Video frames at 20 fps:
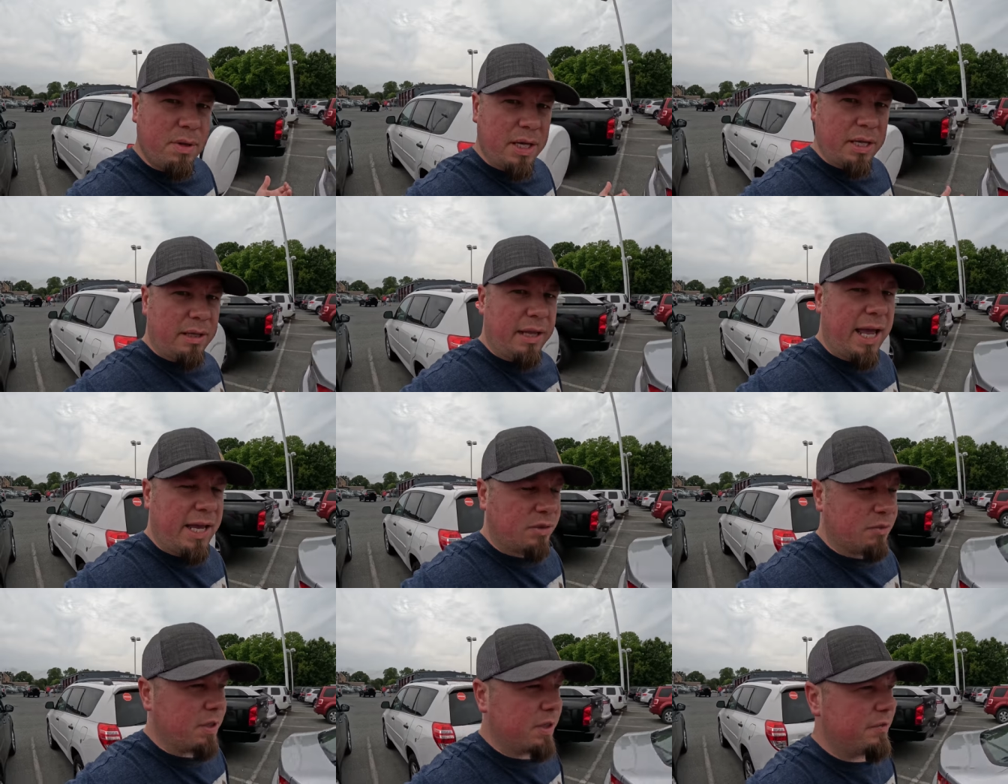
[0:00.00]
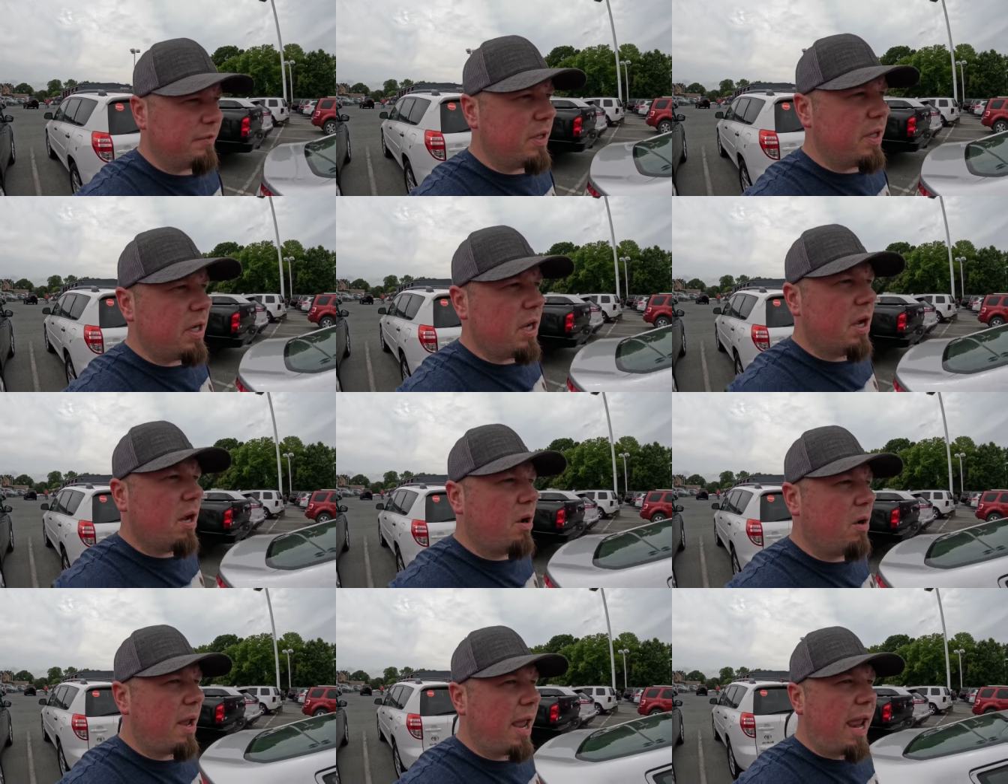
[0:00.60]
in last week's
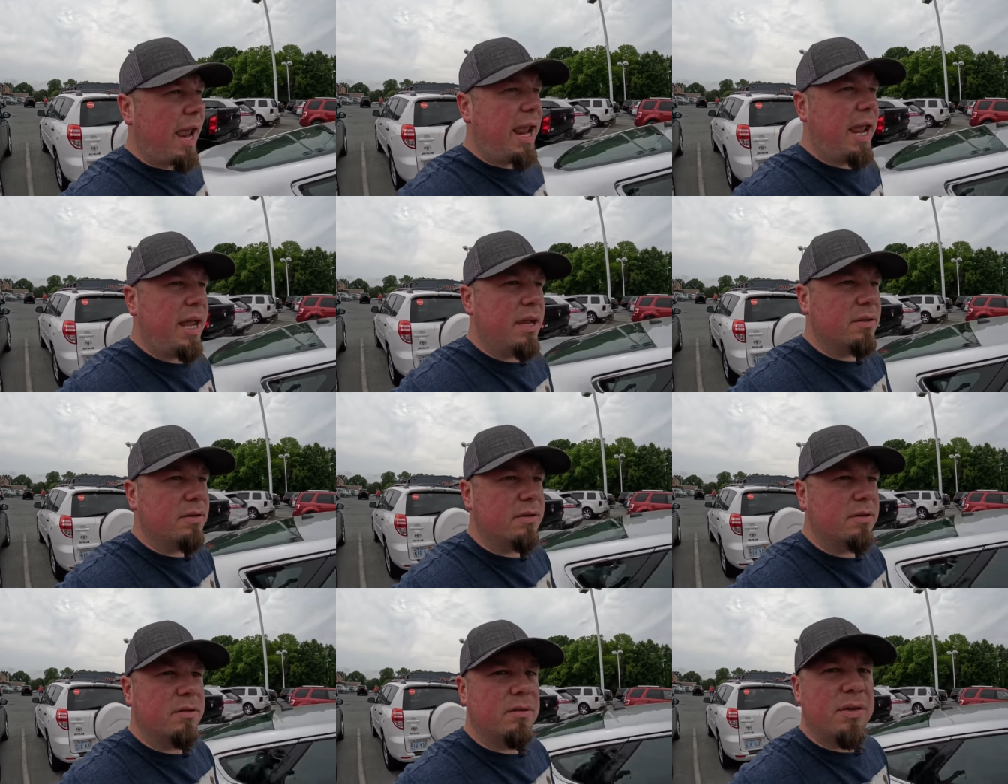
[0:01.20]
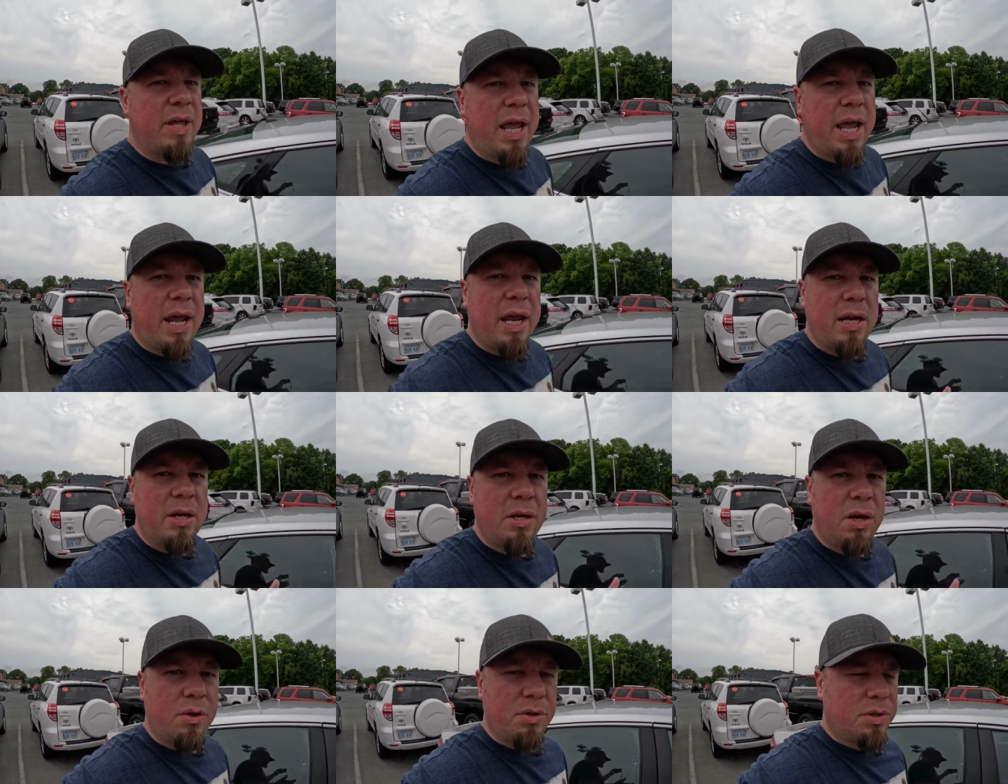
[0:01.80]
video and
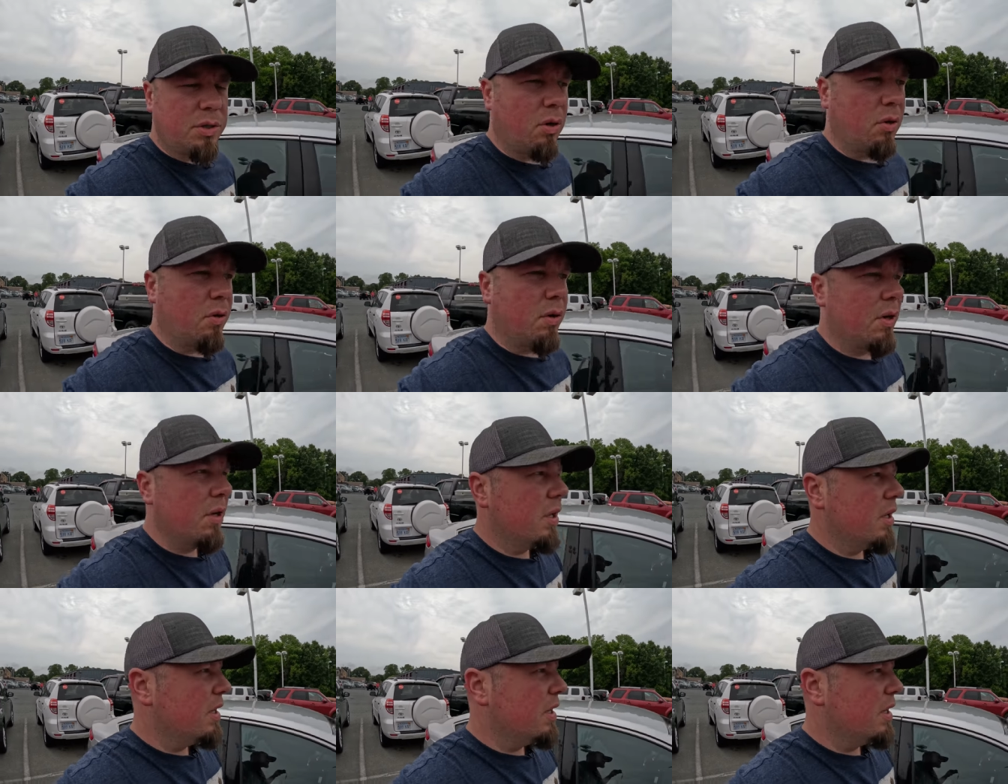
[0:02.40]
they no sold.